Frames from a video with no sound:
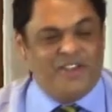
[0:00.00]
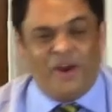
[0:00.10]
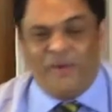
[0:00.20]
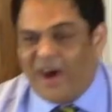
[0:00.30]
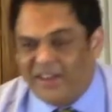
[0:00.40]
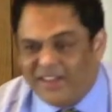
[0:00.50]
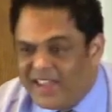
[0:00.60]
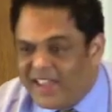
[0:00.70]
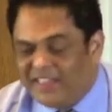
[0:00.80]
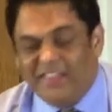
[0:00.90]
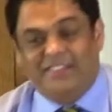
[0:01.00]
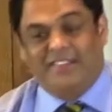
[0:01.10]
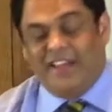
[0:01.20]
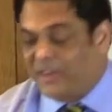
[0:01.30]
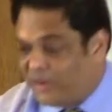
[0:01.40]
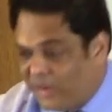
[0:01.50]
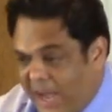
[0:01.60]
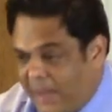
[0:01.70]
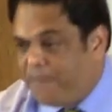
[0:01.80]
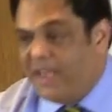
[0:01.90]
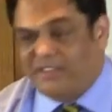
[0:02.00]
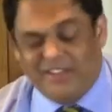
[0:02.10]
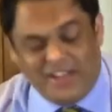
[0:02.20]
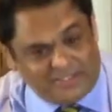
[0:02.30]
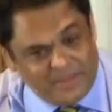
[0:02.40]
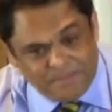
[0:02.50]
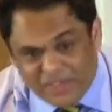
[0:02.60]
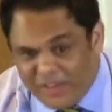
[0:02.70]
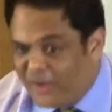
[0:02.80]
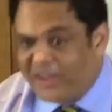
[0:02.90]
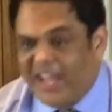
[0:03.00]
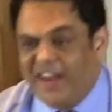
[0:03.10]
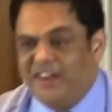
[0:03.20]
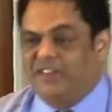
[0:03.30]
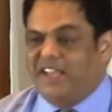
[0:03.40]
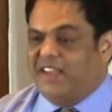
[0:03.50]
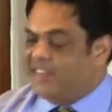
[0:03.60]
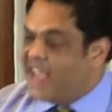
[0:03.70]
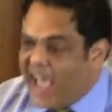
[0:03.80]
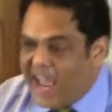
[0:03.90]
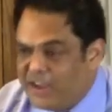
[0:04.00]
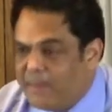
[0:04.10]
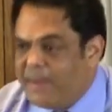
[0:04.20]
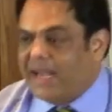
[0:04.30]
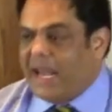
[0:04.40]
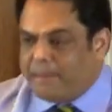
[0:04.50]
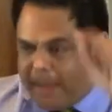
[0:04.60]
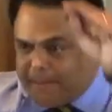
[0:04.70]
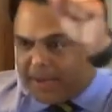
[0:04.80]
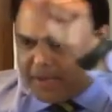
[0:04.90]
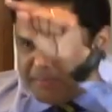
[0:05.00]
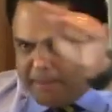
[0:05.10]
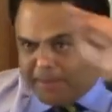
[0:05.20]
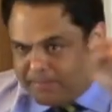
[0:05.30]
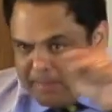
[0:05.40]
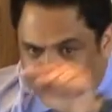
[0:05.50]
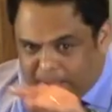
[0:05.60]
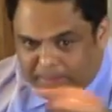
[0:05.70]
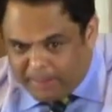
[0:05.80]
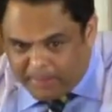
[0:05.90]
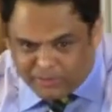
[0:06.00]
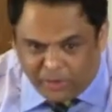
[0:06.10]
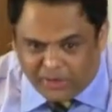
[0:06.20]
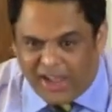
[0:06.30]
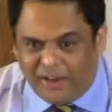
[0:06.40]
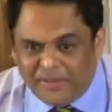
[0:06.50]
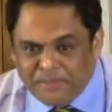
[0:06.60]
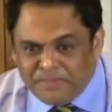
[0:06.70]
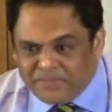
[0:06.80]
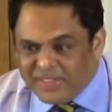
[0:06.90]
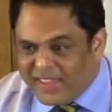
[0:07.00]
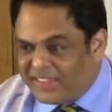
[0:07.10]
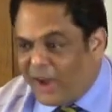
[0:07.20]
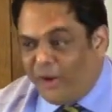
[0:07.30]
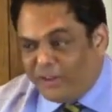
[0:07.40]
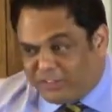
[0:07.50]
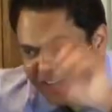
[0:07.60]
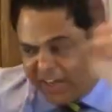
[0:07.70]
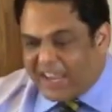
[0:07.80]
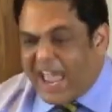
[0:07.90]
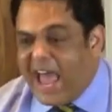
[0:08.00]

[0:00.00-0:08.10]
You know what? This is a great business. If you get into this and you make like members go down, the whole church,